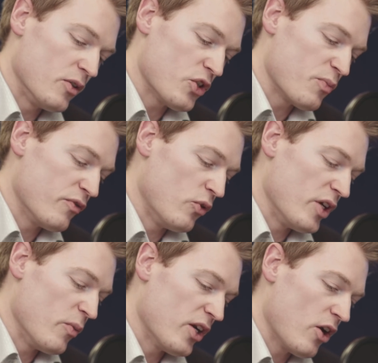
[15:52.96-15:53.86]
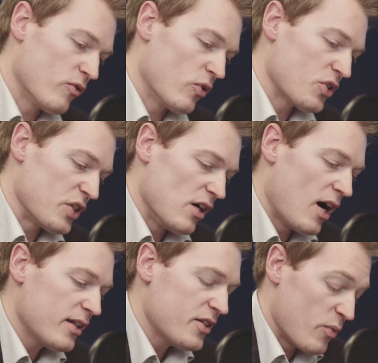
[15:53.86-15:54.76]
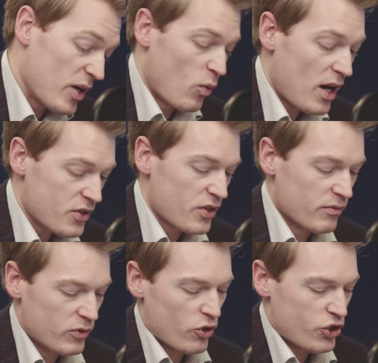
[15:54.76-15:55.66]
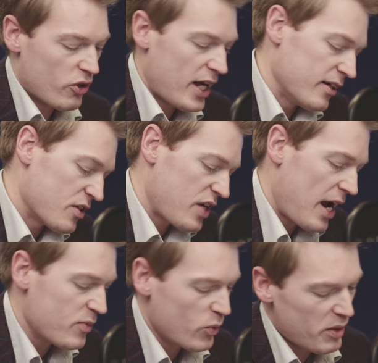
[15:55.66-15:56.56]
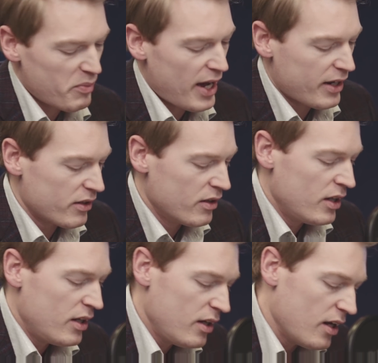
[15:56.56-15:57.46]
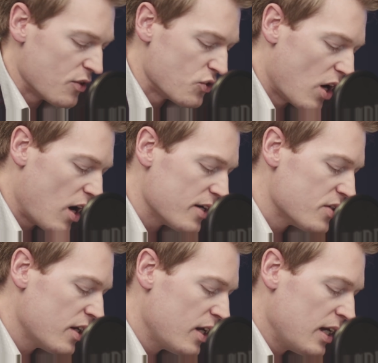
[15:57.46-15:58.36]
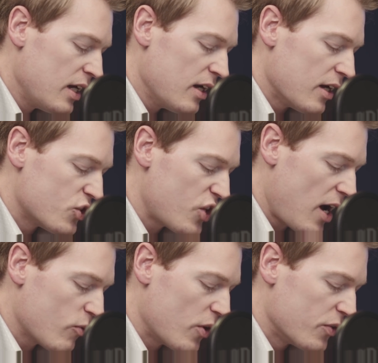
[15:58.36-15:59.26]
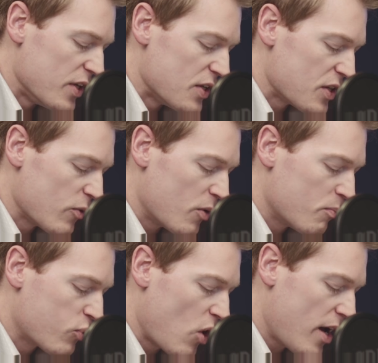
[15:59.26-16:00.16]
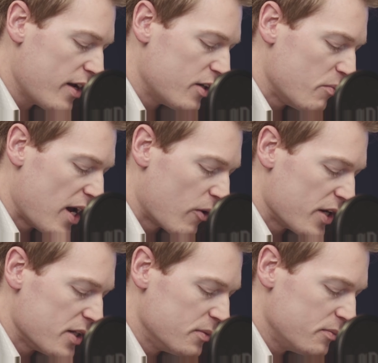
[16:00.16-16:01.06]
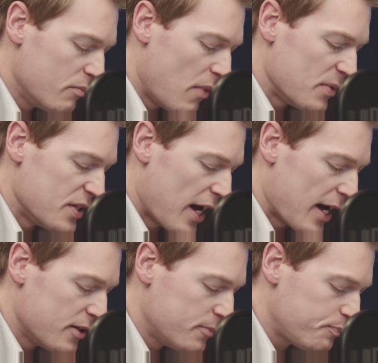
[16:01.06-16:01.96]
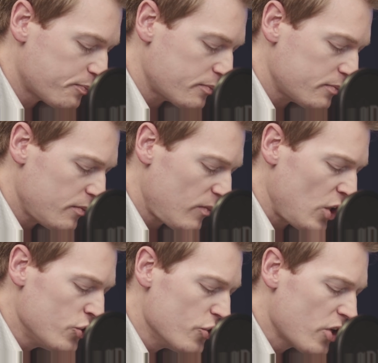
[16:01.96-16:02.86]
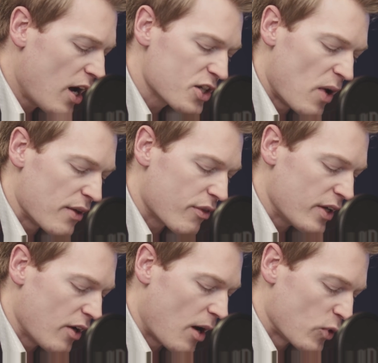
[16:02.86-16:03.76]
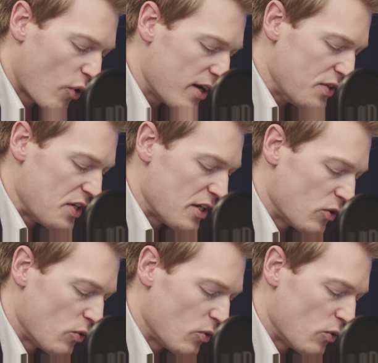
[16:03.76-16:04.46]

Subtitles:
just before he went over onto the island. He went once and got shot at and escaped, went back and died. And Chow wrote this. He wrote, "Brian and Mary, Mum and Dad, you guys might think I'm crazy